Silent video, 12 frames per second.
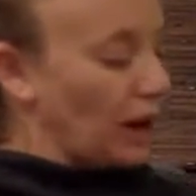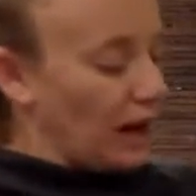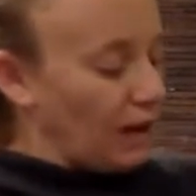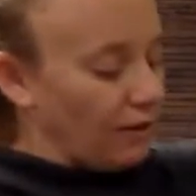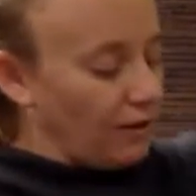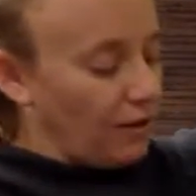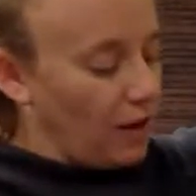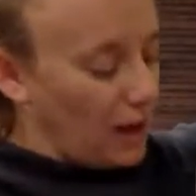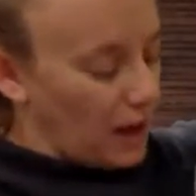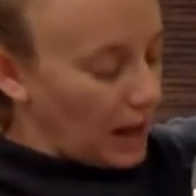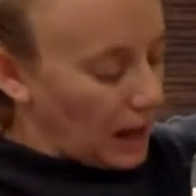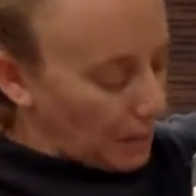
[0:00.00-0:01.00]
if
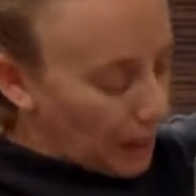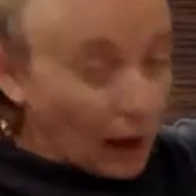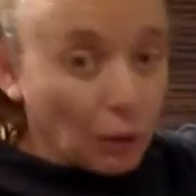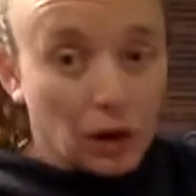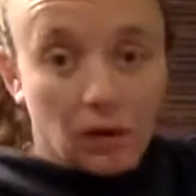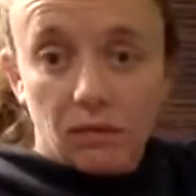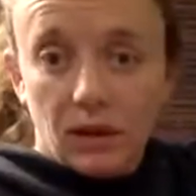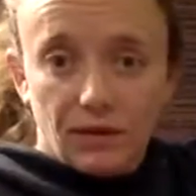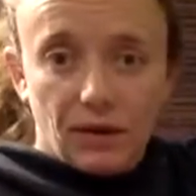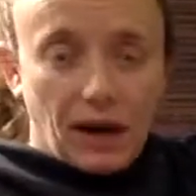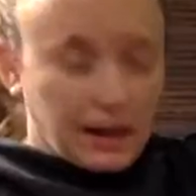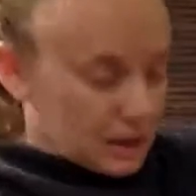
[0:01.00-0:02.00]

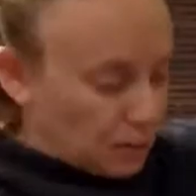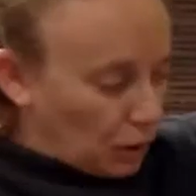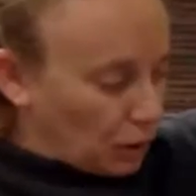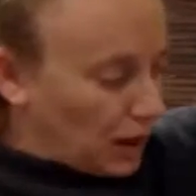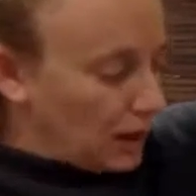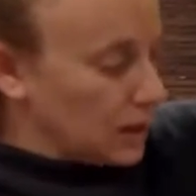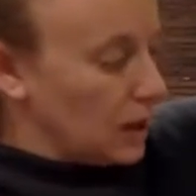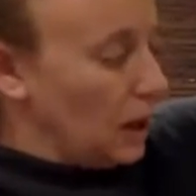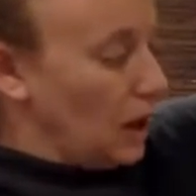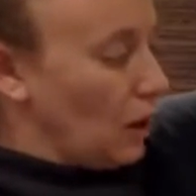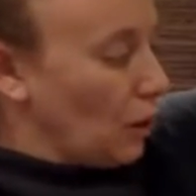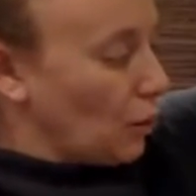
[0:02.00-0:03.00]
an exponent
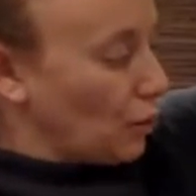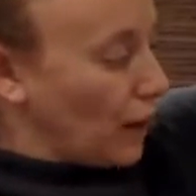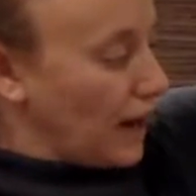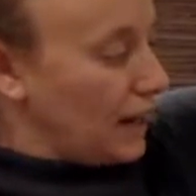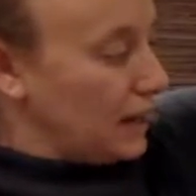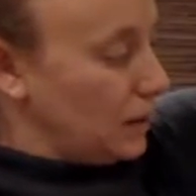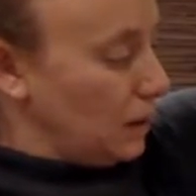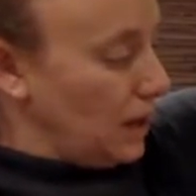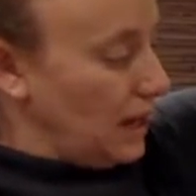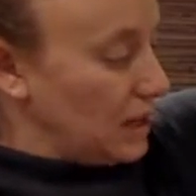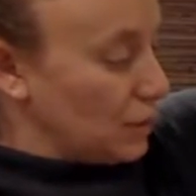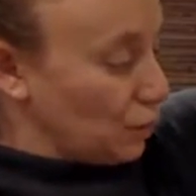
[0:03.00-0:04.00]

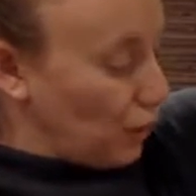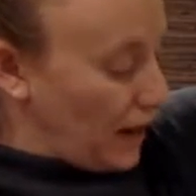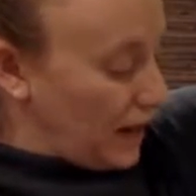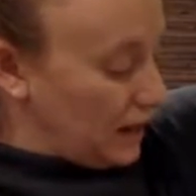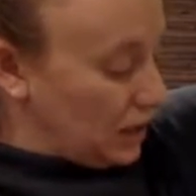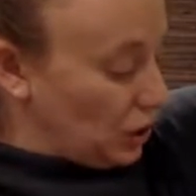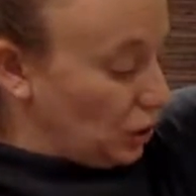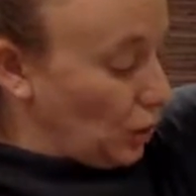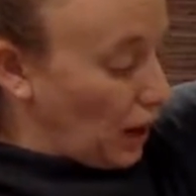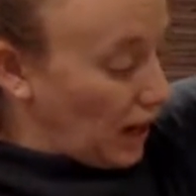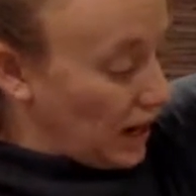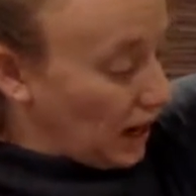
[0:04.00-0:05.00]
is raised to
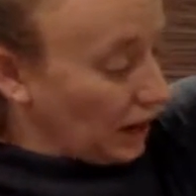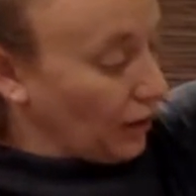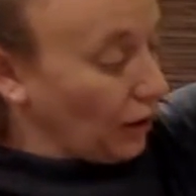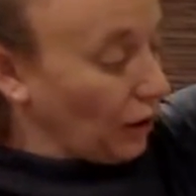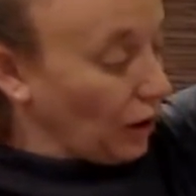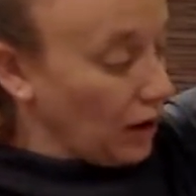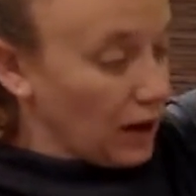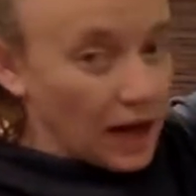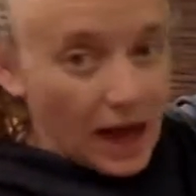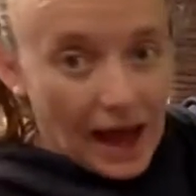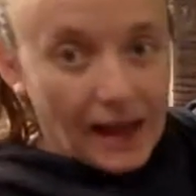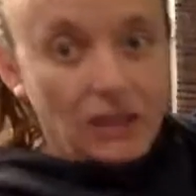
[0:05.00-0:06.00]
another
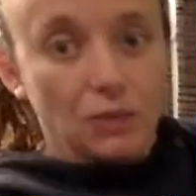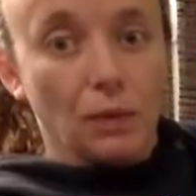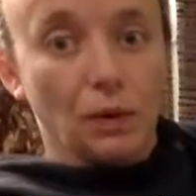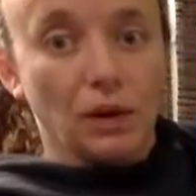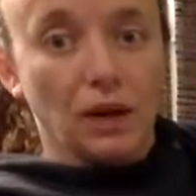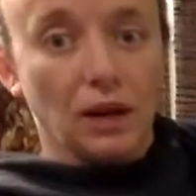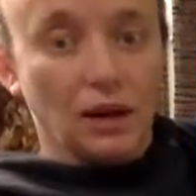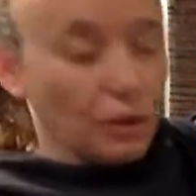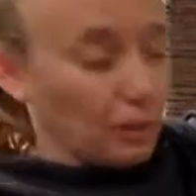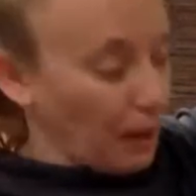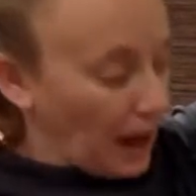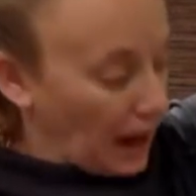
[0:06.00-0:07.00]
exponent,
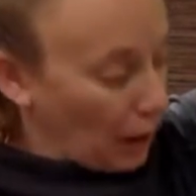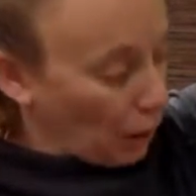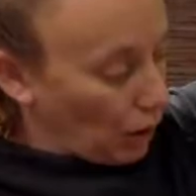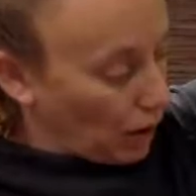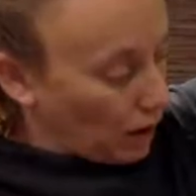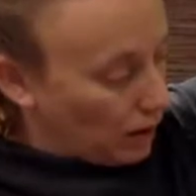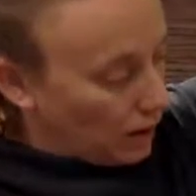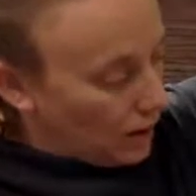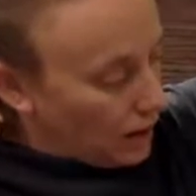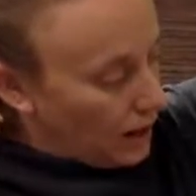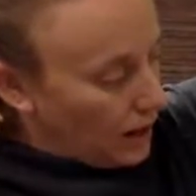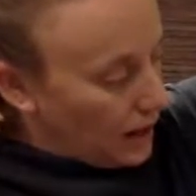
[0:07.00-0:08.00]
another power,
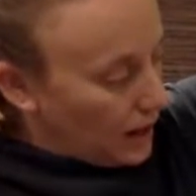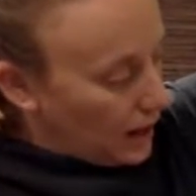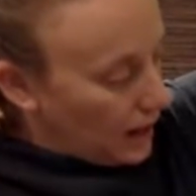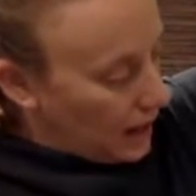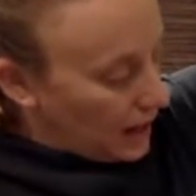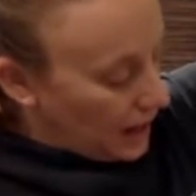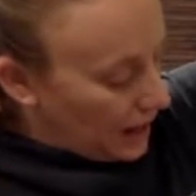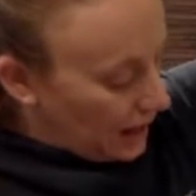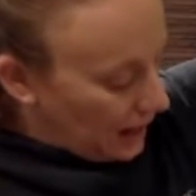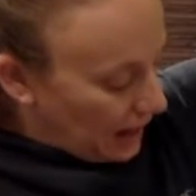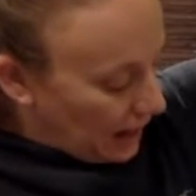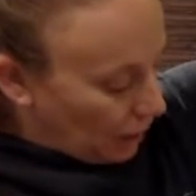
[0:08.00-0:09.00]

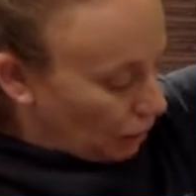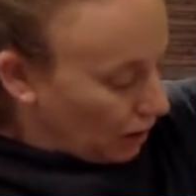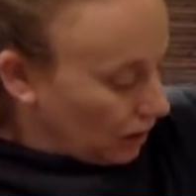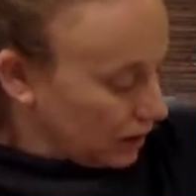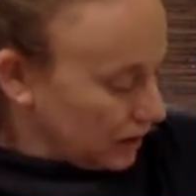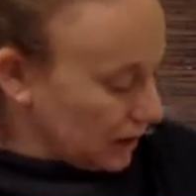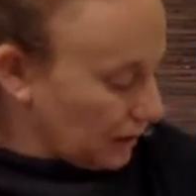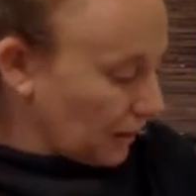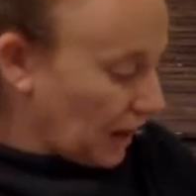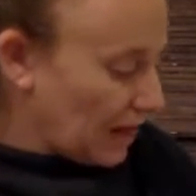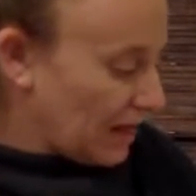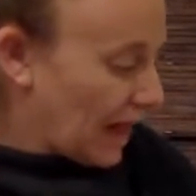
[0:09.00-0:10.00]
it equals
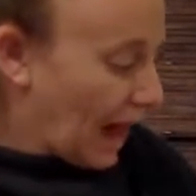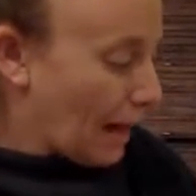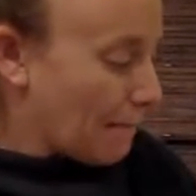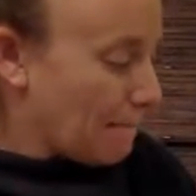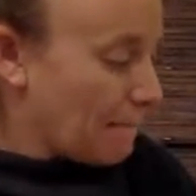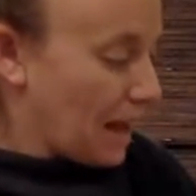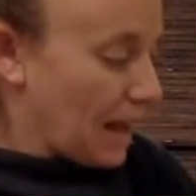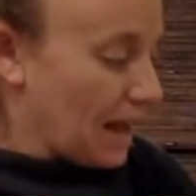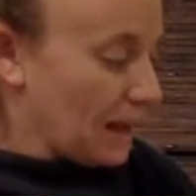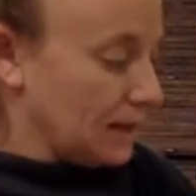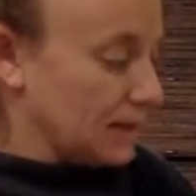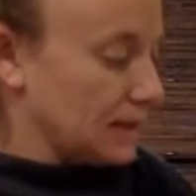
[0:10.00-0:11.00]
that
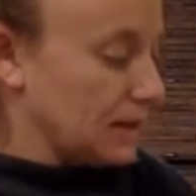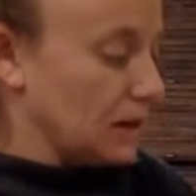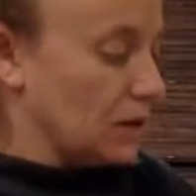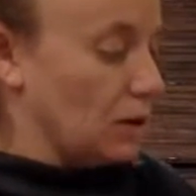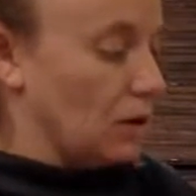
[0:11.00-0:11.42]
base